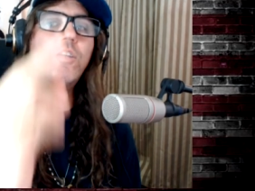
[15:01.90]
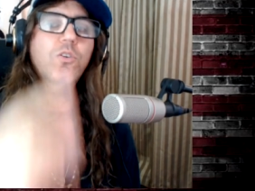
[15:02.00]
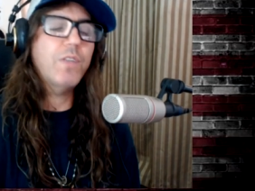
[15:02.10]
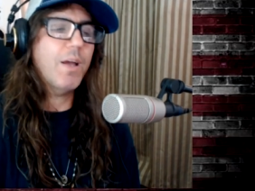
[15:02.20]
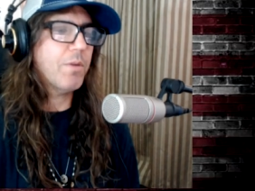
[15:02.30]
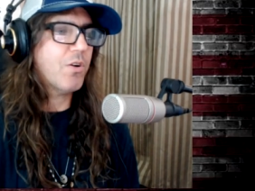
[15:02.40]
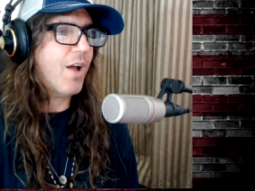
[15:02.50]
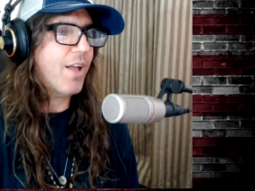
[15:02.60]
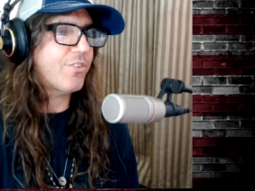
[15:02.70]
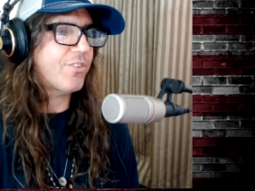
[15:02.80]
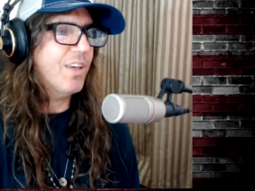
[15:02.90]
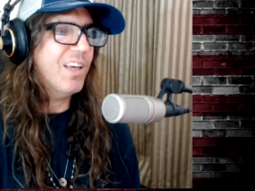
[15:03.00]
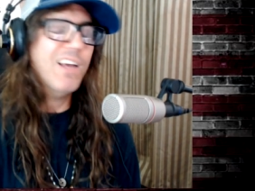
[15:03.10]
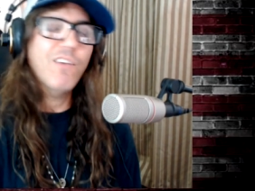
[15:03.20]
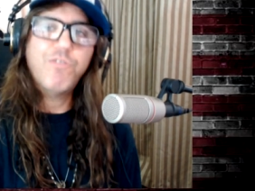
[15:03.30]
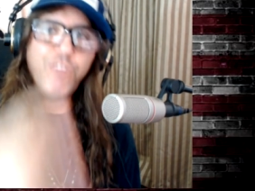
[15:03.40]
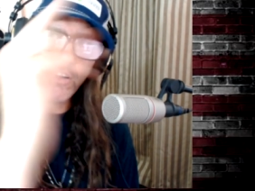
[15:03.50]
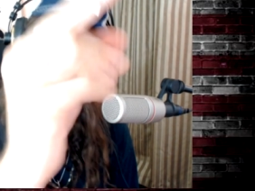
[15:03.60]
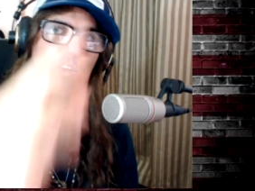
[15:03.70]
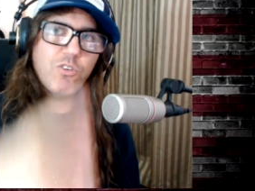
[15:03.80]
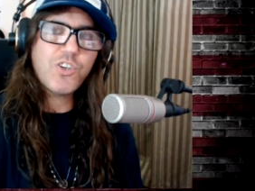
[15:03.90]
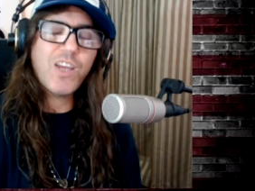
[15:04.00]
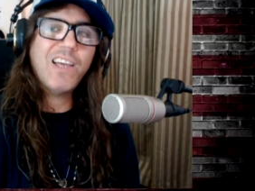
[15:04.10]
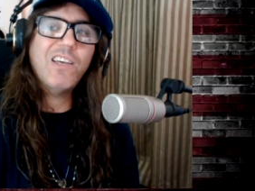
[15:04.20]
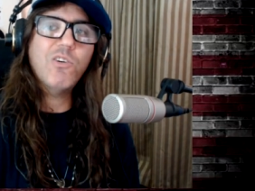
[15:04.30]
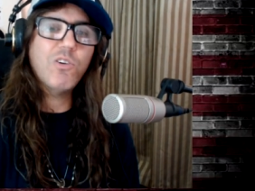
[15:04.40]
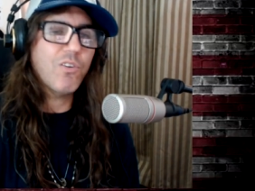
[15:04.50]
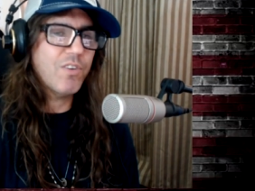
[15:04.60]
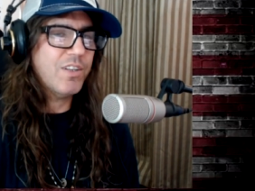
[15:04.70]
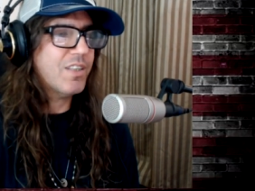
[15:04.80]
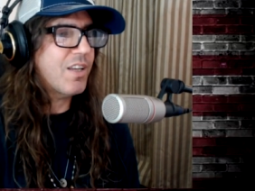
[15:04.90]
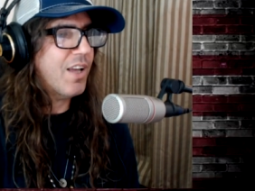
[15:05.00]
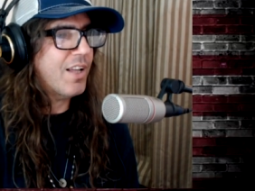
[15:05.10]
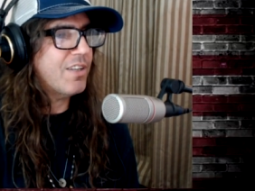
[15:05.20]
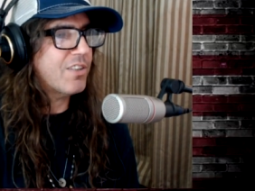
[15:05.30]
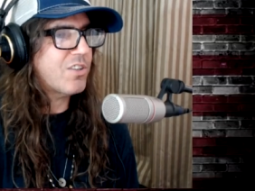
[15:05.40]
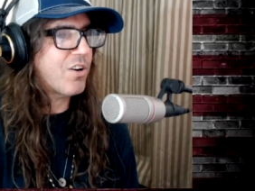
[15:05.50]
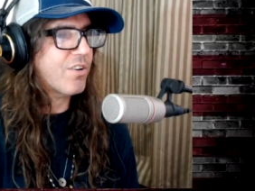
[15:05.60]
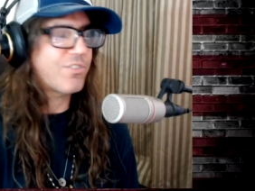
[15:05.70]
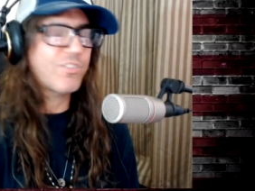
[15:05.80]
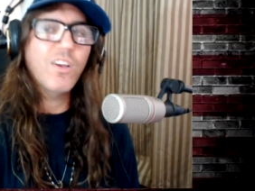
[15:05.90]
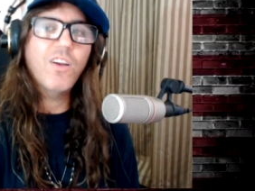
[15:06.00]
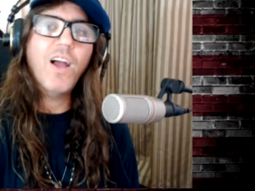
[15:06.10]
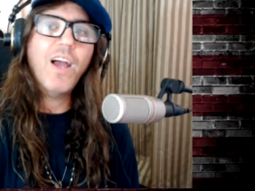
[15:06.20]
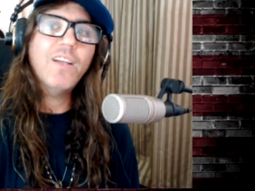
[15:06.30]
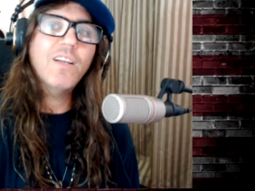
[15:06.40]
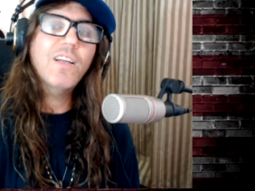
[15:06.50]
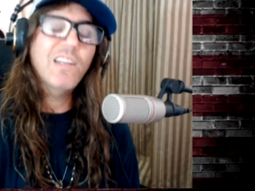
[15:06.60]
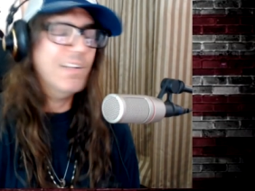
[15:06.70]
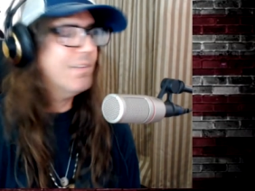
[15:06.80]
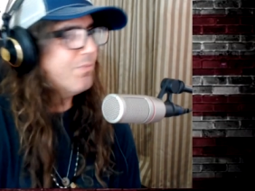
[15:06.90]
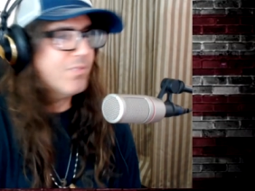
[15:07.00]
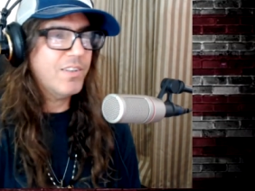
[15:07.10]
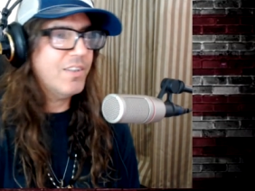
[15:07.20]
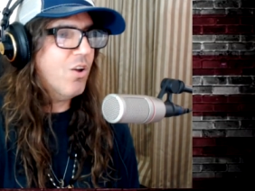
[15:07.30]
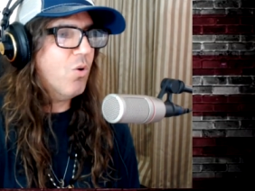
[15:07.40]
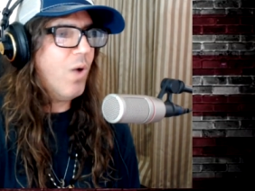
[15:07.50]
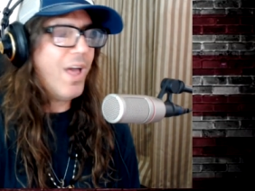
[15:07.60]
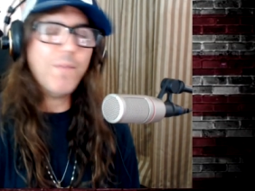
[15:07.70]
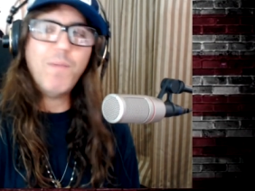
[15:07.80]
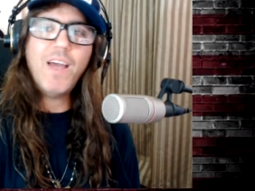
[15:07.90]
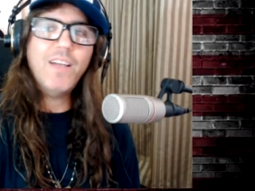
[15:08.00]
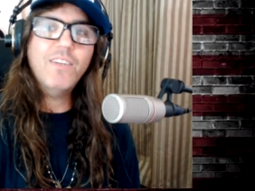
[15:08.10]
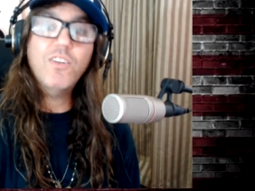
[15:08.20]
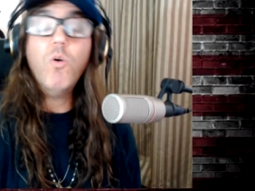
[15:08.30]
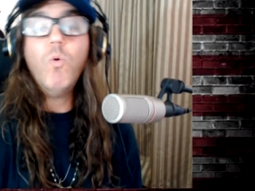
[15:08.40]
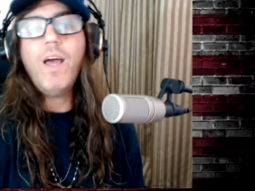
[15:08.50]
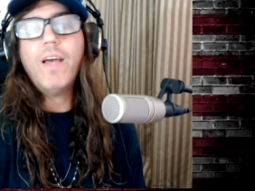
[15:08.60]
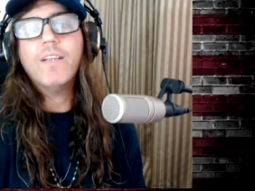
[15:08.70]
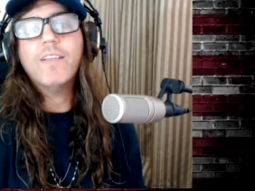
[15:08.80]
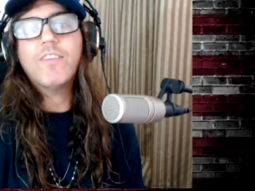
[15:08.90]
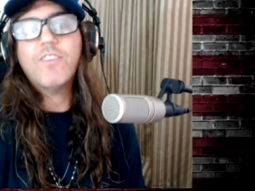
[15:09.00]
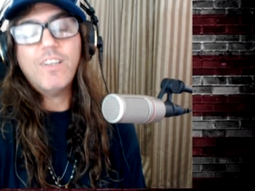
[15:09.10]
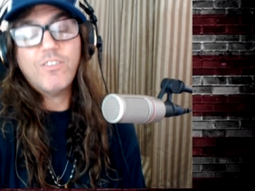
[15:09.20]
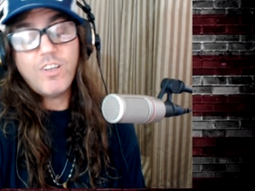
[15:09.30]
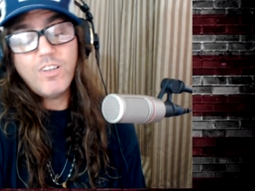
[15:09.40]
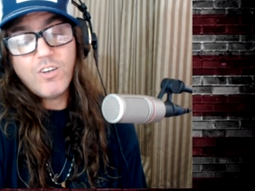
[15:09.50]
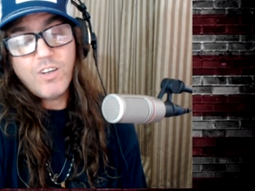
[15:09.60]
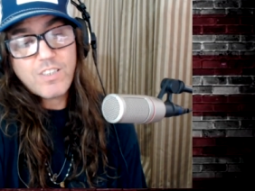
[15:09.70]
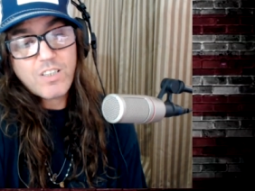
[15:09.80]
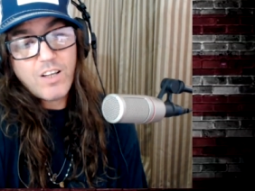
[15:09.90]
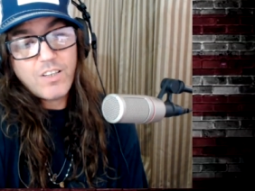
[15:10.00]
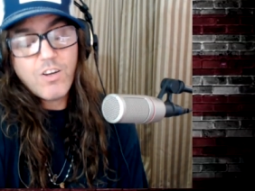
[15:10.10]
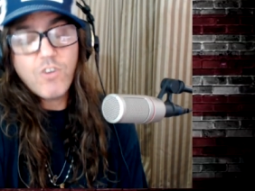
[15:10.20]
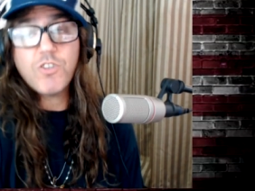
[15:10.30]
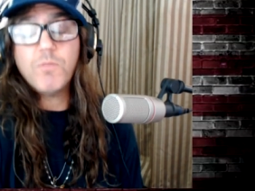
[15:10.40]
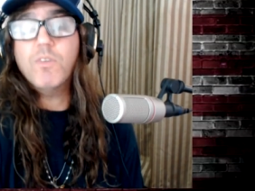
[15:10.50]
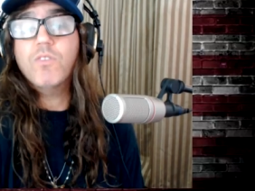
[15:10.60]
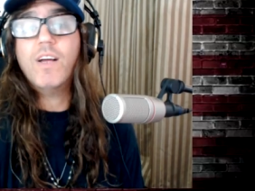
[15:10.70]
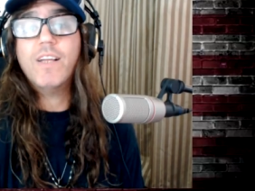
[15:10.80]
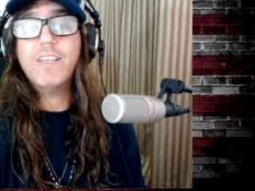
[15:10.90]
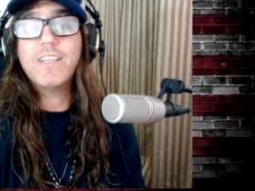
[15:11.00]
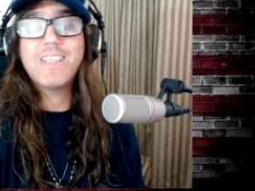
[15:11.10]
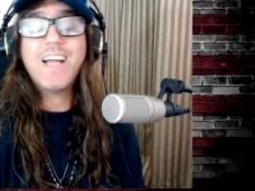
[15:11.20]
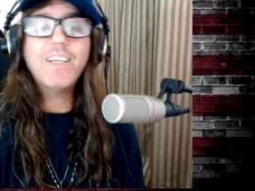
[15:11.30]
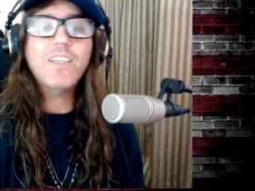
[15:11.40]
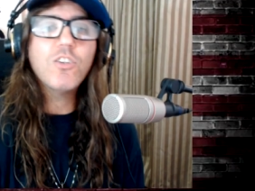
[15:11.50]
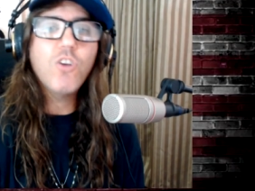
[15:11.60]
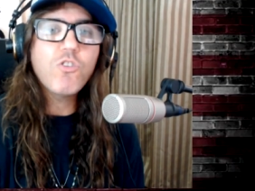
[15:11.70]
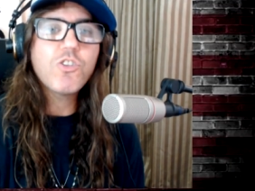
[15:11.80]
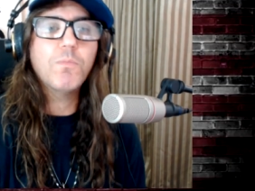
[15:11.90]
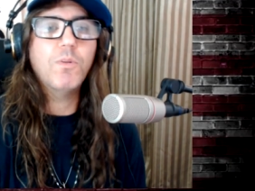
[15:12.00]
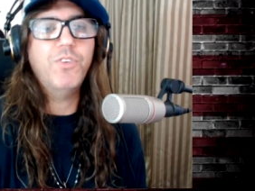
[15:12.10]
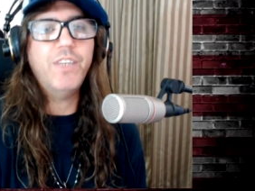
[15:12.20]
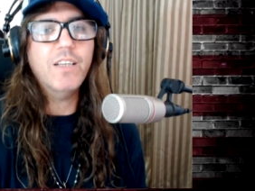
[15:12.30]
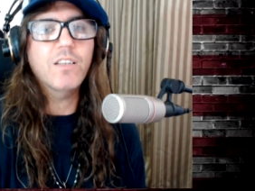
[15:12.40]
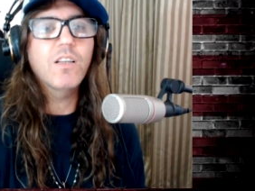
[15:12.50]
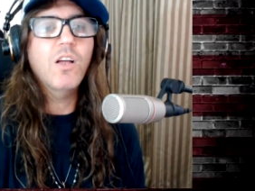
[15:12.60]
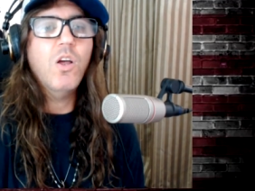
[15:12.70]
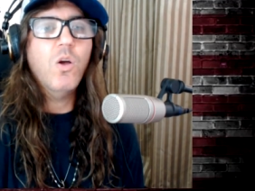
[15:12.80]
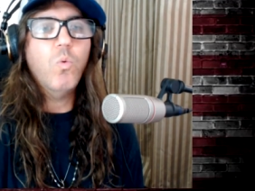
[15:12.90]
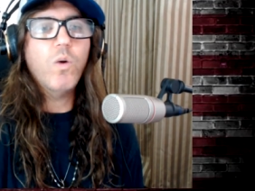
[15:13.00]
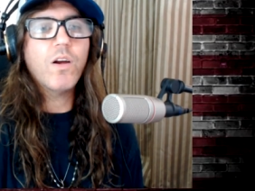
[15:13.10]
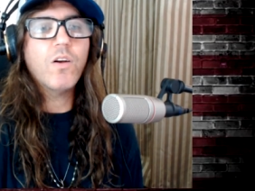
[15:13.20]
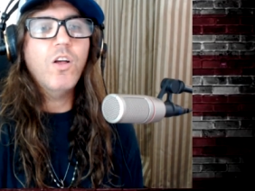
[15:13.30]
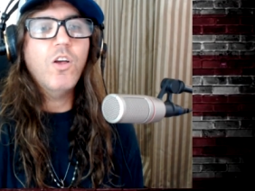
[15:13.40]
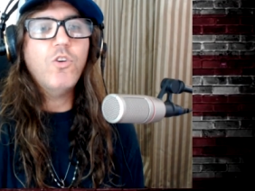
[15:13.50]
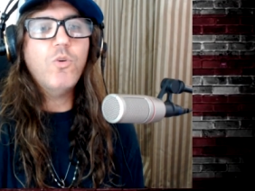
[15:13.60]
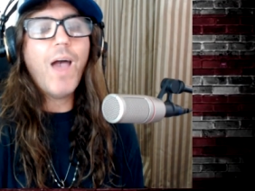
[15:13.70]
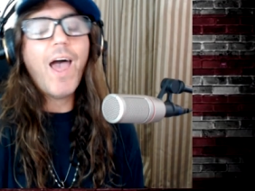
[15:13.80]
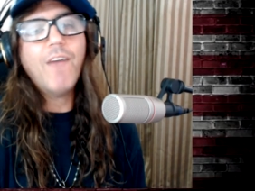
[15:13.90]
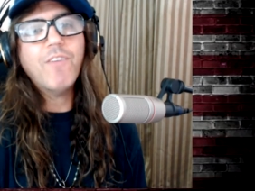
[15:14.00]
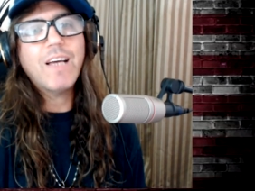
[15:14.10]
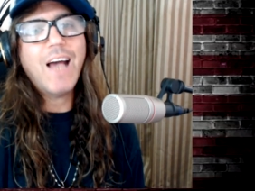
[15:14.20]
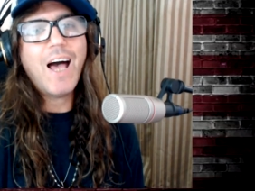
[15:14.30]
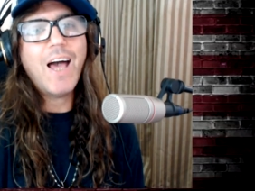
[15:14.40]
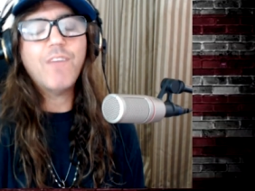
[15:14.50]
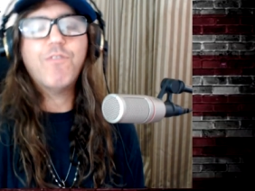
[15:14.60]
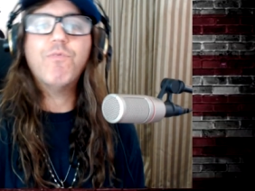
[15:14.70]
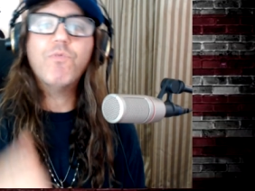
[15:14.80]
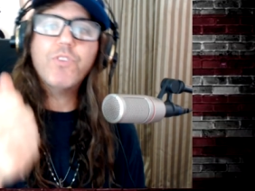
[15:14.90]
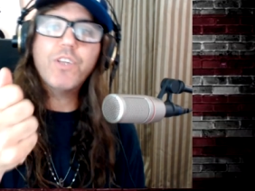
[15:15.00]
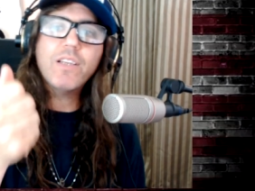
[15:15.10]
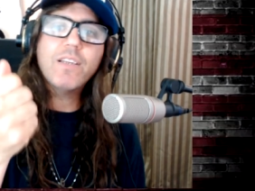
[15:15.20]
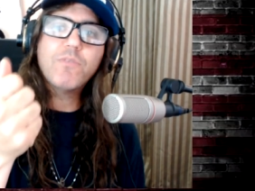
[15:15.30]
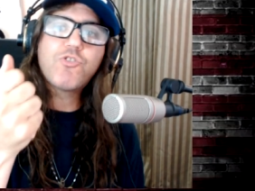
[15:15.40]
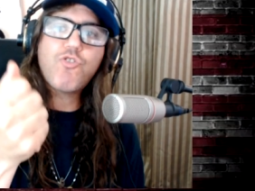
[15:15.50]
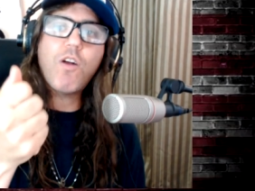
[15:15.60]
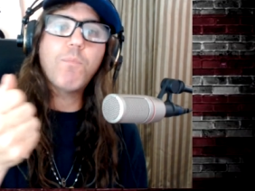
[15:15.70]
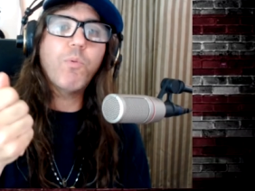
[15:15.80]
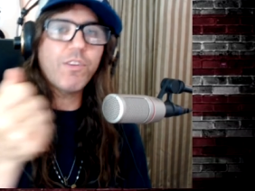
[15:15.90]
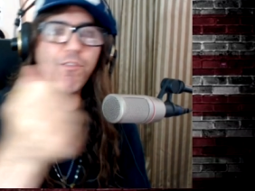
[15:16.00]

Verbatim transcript: you, Democrats. Fuck you, Cenk Uygur and you and your Turks. All right? No way, man. No way. That's it's it's non-negotiable. Right? It's not a negotiable deal where you have a guy, the, Trump, with the